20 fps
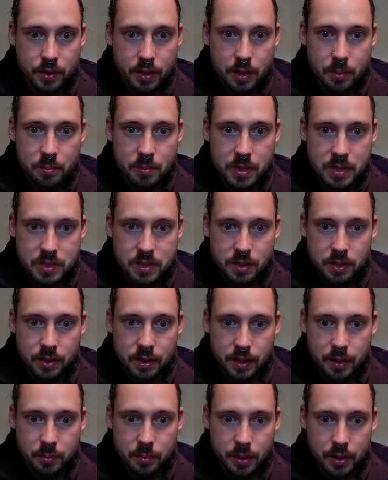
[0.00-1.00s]
a
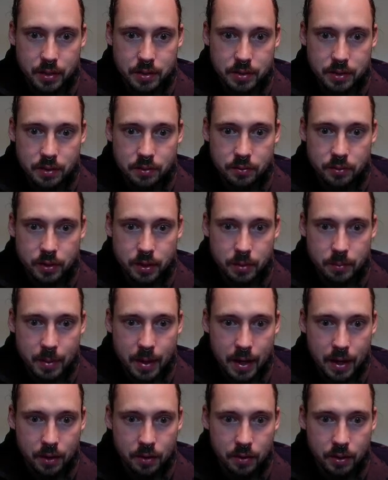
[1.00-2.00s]
misclick, but it didn't really
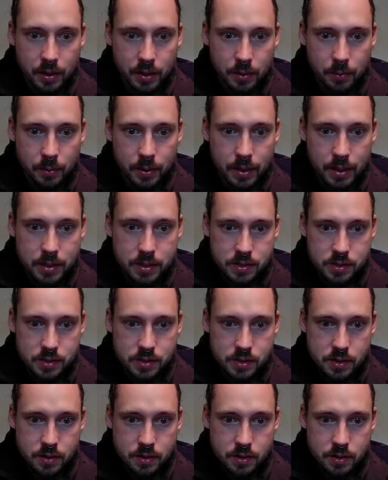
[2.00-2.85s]
matter anyways.